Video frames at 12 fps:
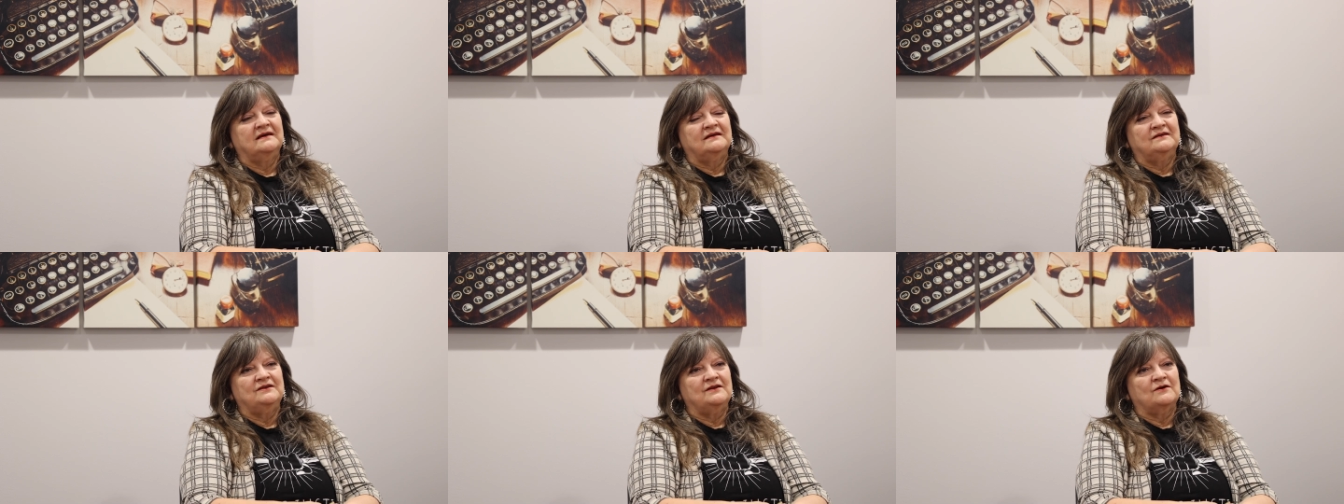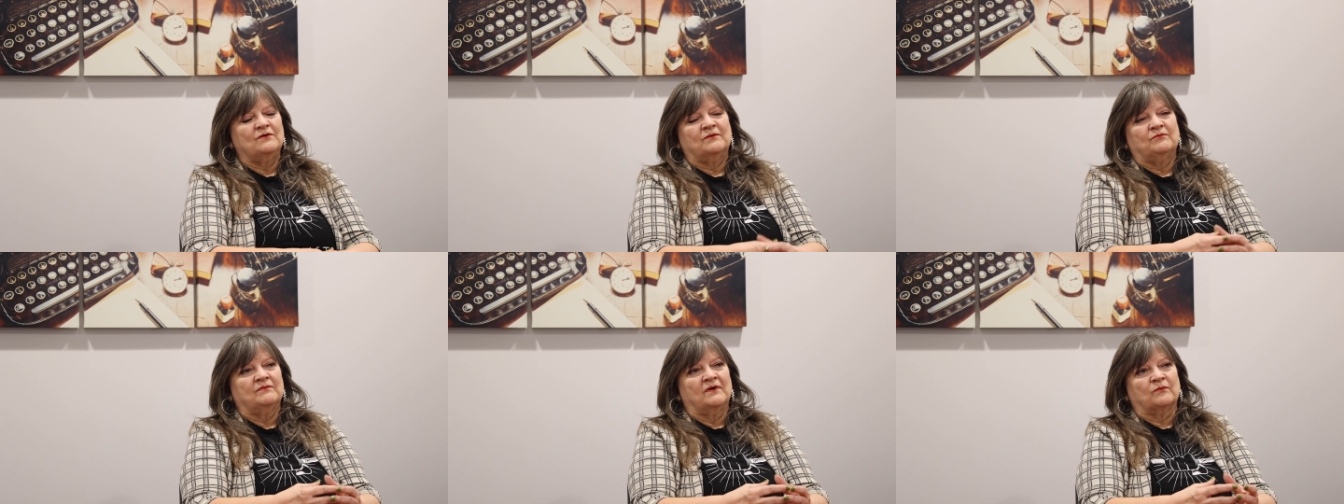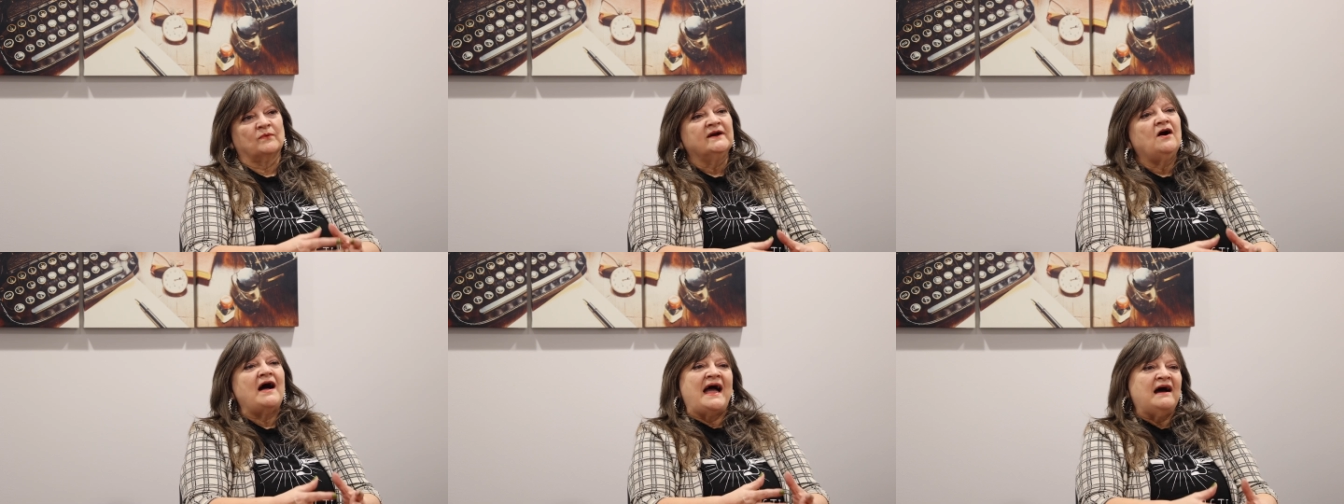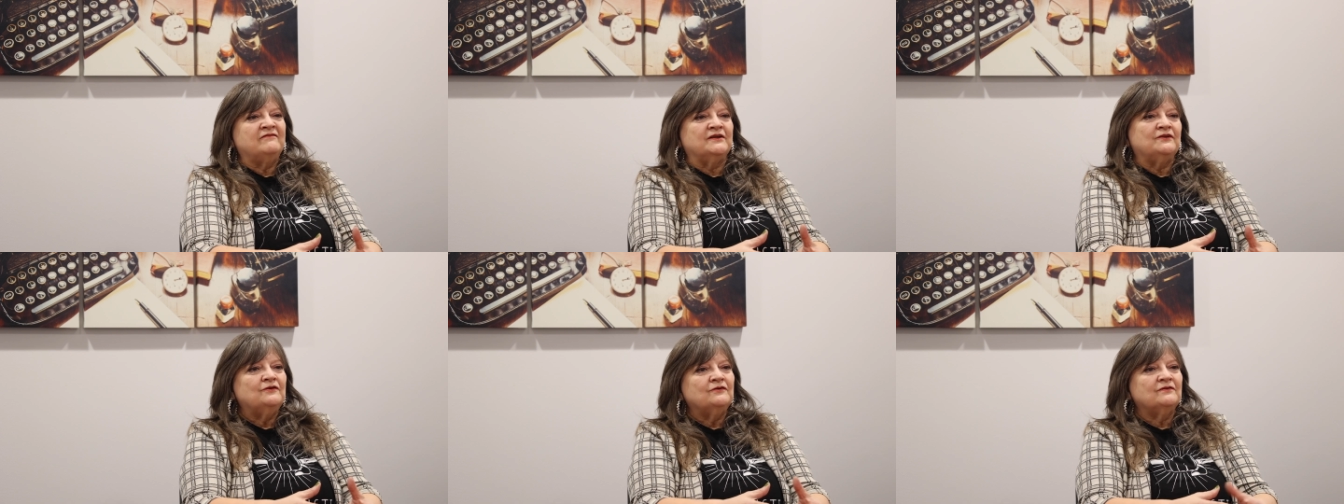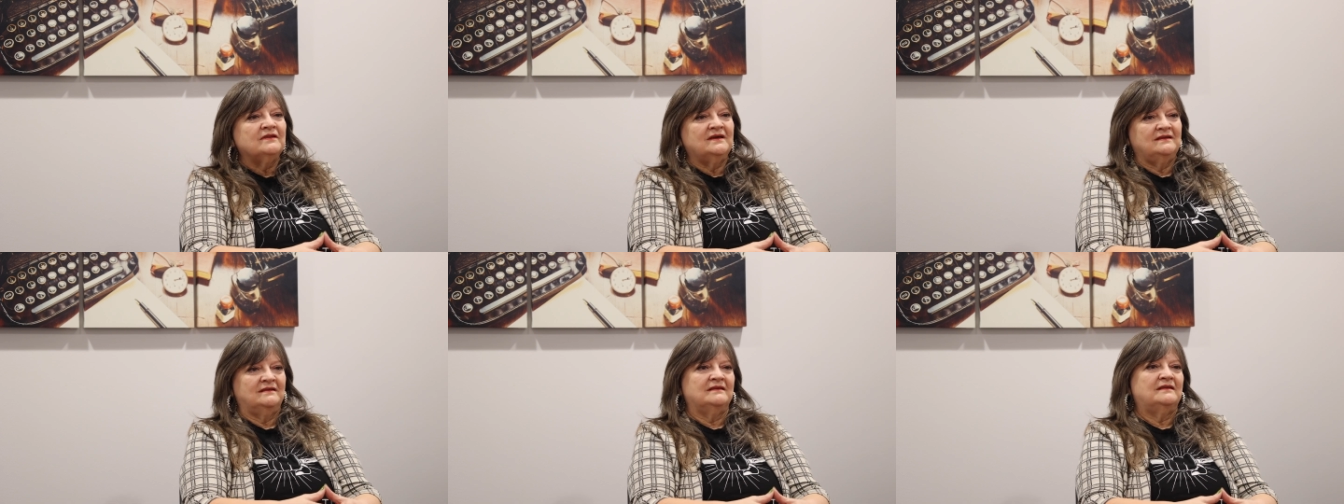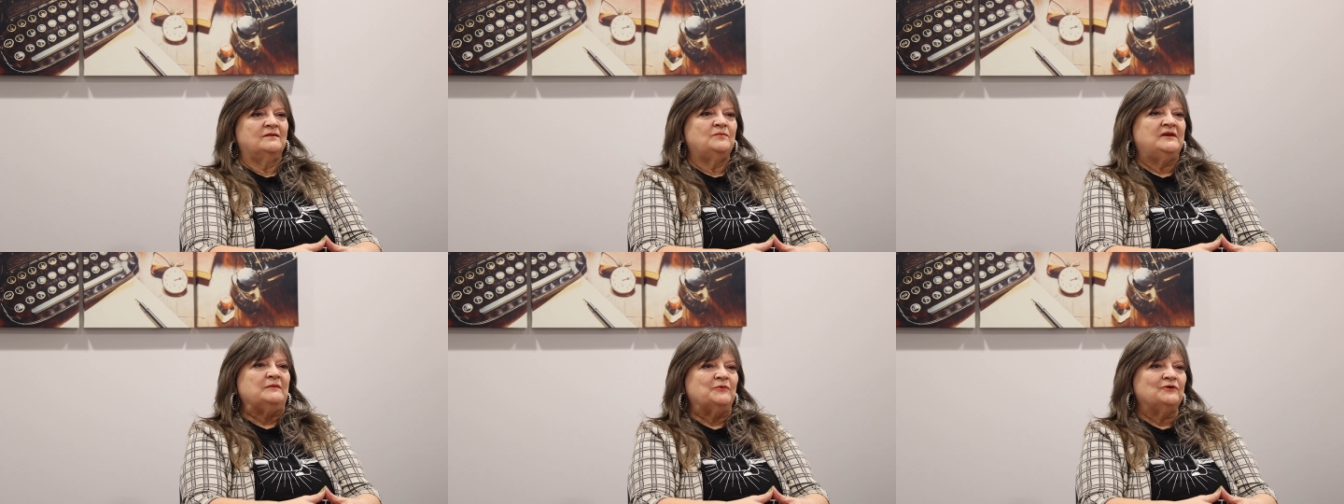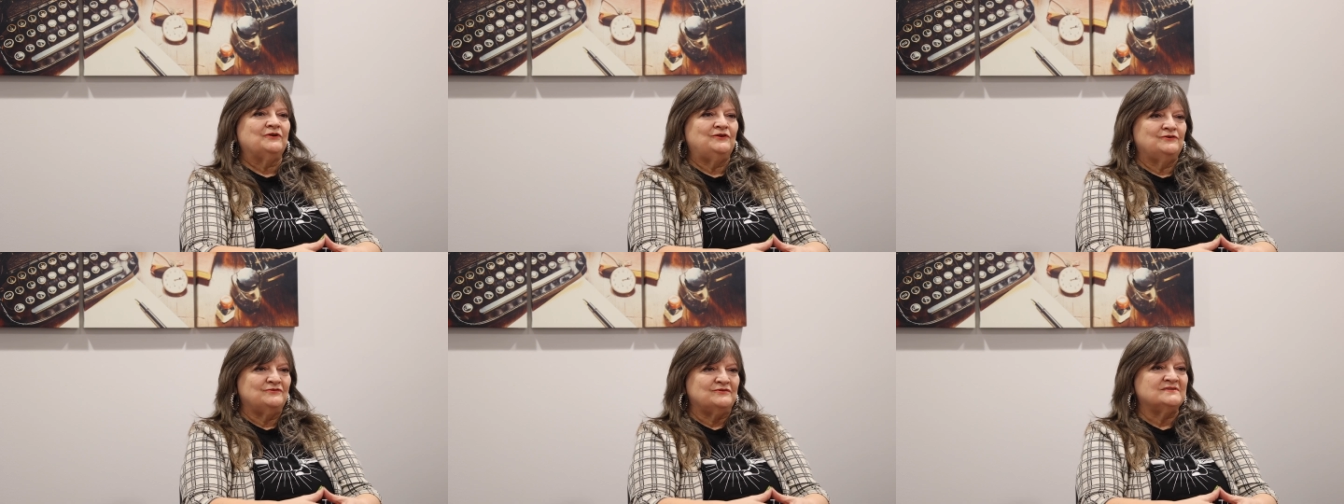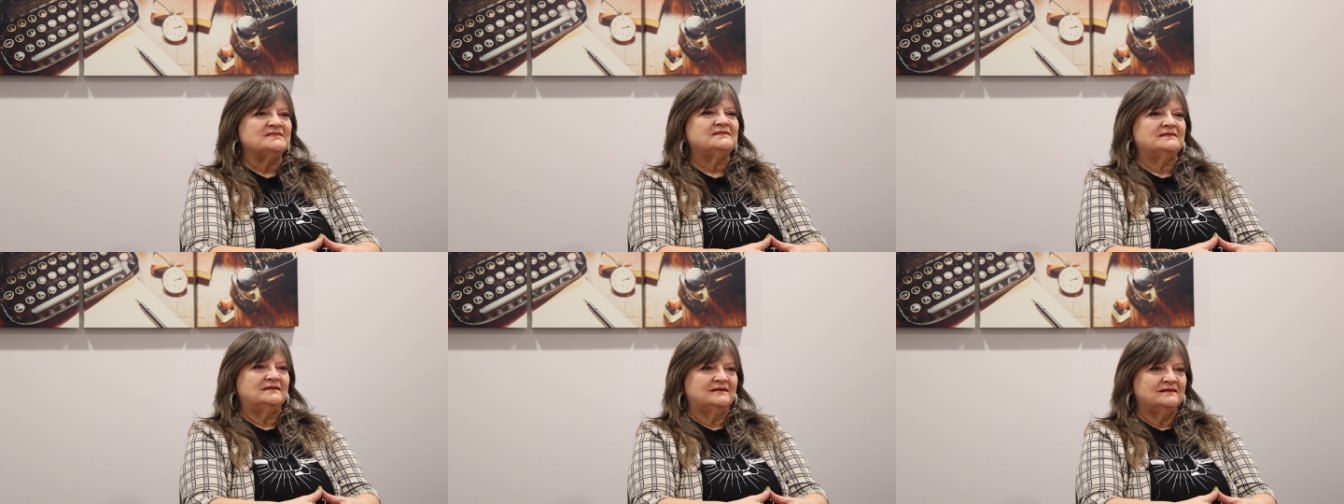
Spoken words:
a real avenue that people used